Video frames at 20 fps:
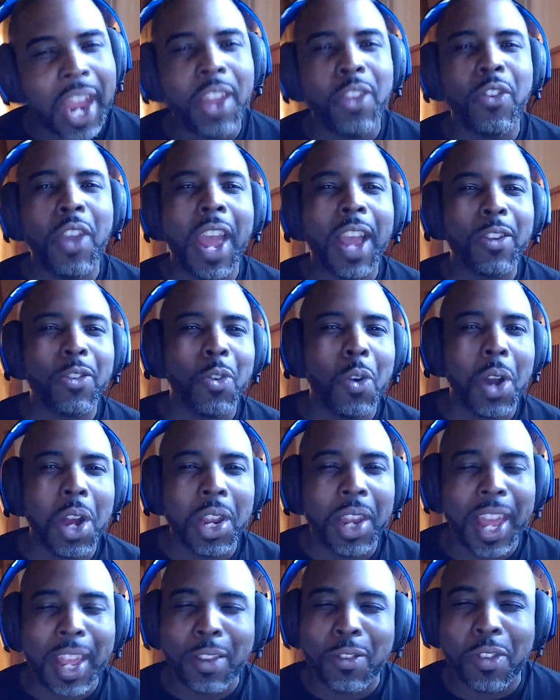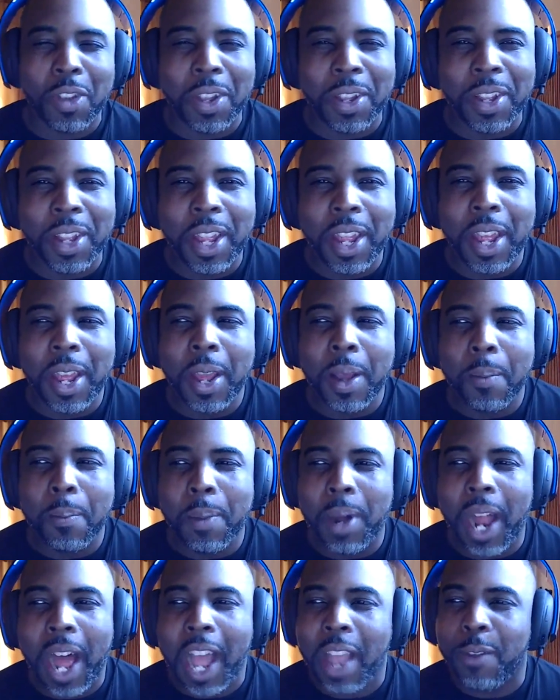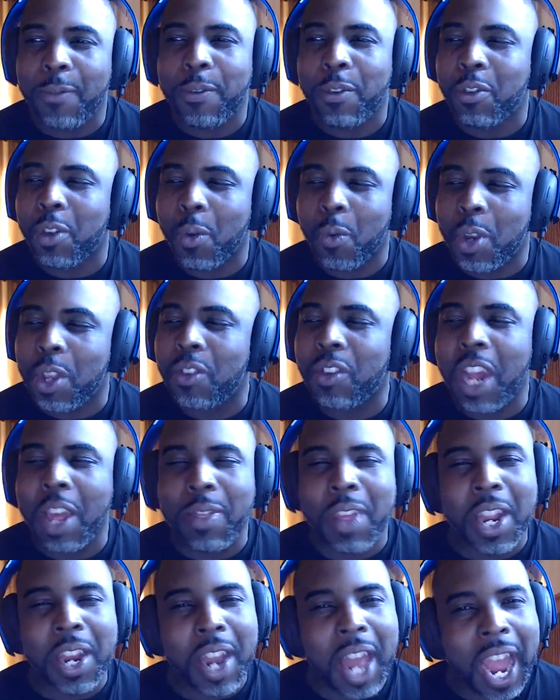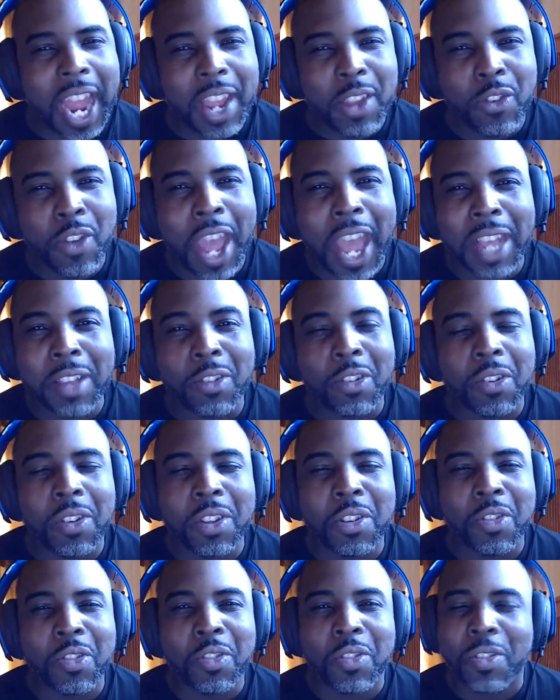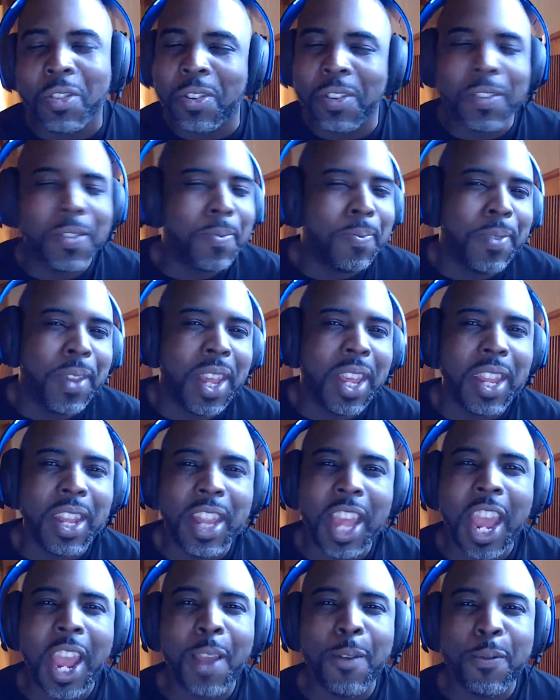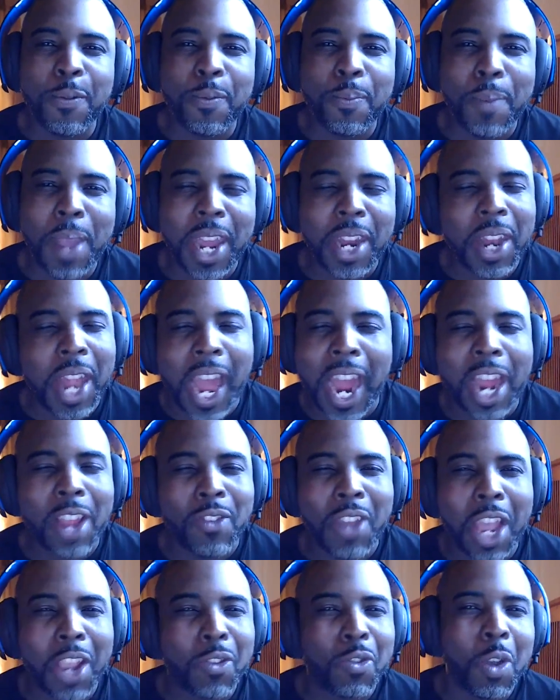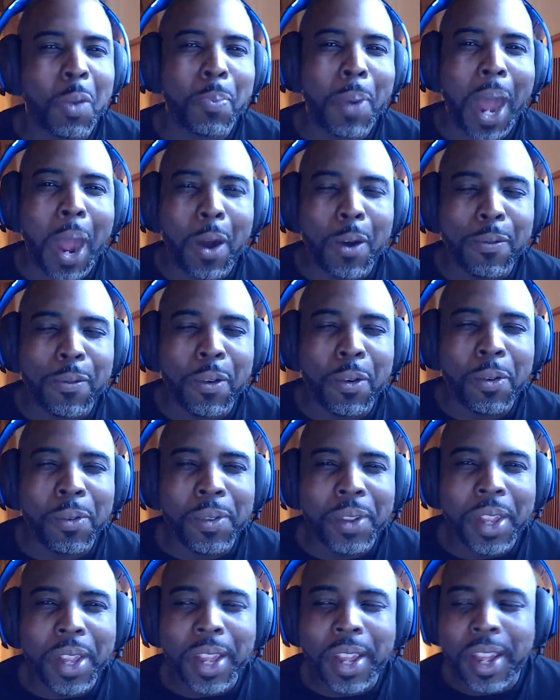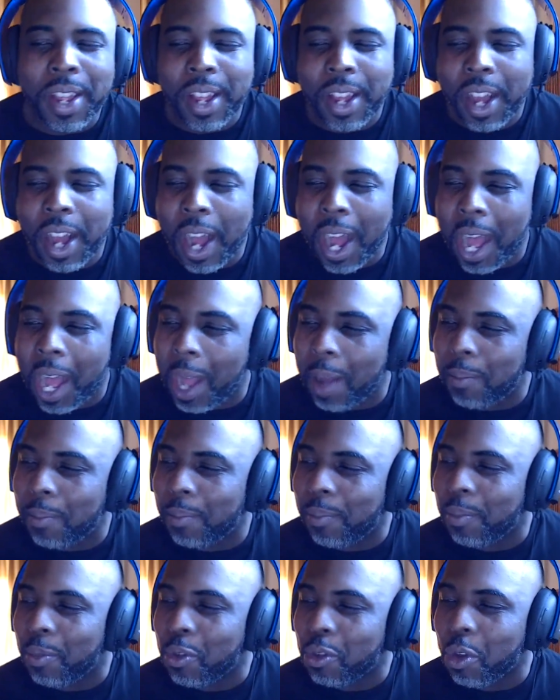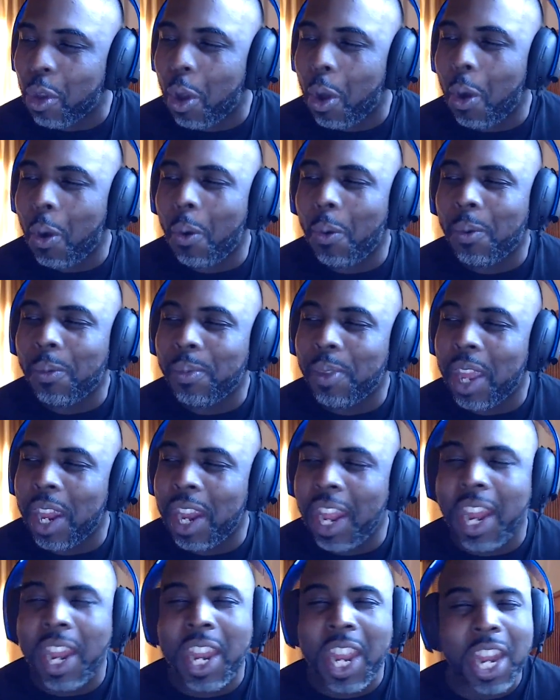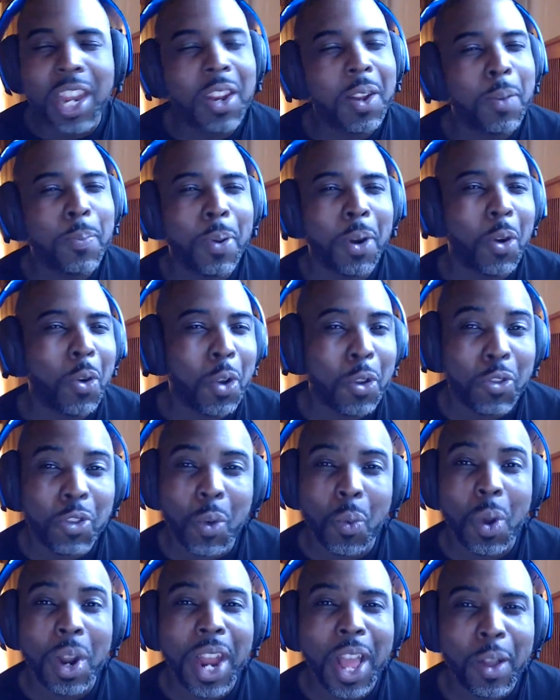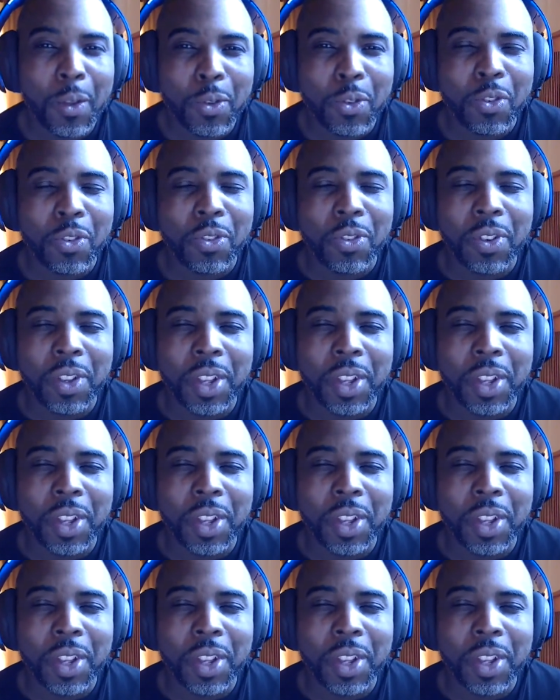Jax or Alexa. But for some reason, I think Nia Jax, because they've made Nia Jax look powerful. So, and they need to put it on someone else,